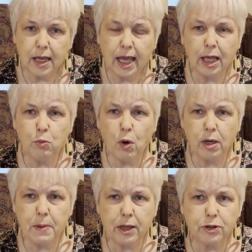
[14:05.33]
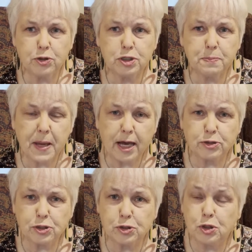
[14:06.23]
And what about those
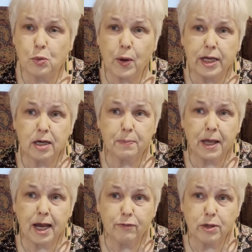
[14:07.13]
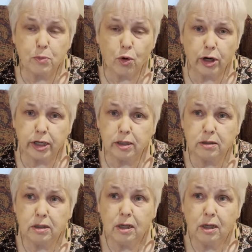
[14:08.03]
spouses who wake up every morning,